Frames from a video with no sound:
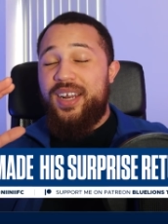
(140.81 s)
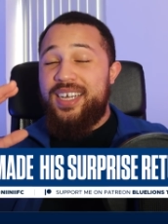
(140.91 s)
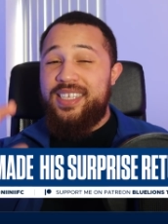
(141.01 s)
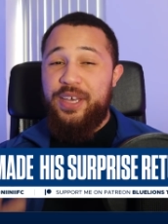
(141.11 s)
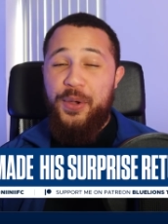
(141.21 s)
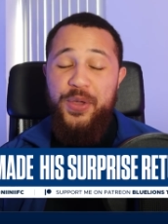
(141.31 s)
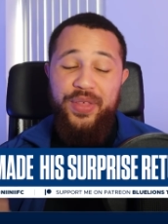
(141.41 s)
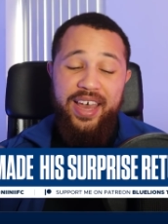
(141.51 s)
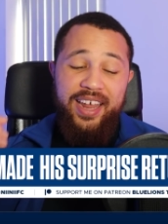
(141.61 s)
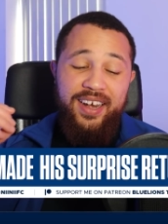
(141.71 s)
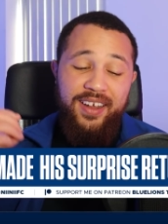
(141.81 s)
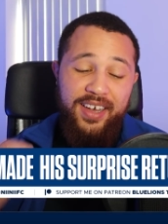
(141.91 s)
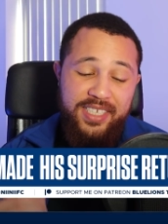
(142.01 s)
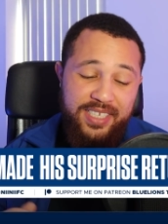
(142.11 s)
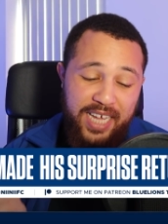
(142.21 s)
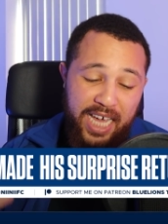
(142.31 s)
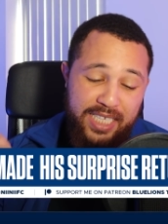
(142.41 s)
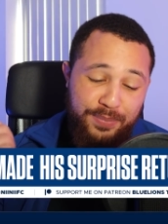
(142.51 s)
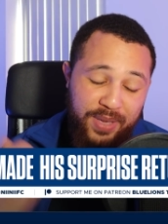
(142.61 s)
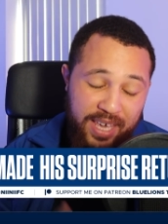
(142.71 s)
when I tell you that last
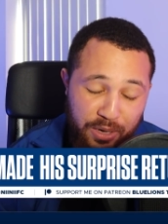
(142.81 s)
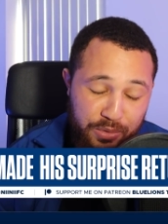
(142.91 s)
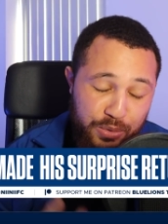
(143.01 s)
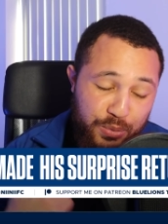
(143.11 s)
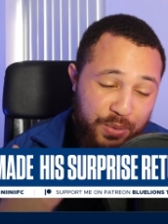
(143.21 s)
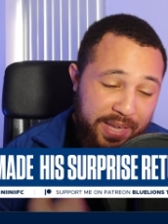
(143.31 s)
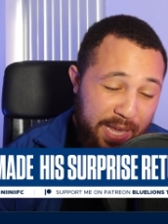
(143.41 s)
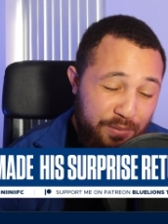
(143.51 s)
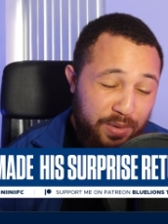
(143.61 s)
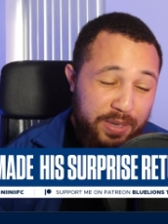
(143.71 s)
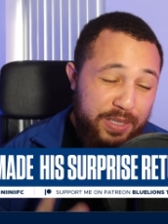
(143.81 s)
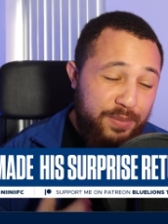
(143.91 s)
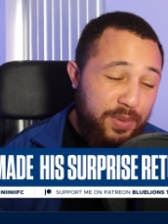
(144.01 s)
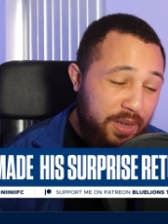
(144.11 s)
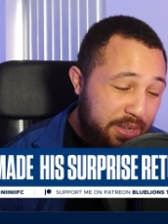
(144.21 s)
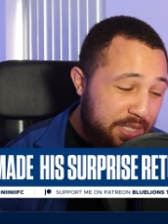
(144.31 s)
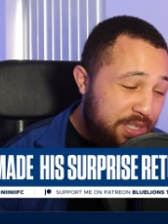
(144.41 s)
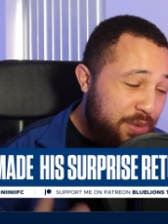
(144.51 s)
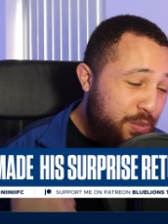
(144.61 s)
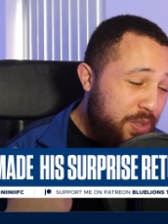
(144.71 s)
night's PL2 game versus
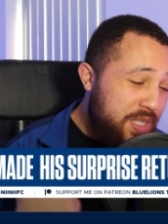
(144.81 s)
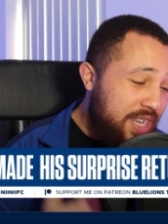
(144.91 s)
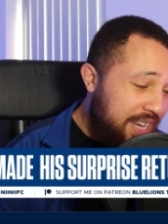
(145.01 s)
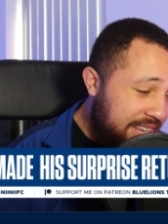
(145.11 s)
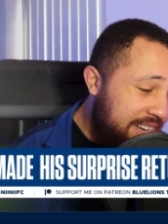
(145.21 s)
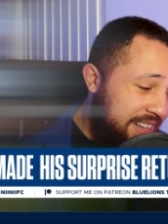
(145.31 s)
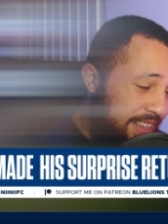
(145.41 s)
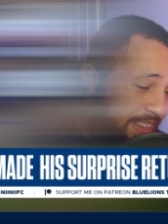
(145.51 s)
Spurs was lit,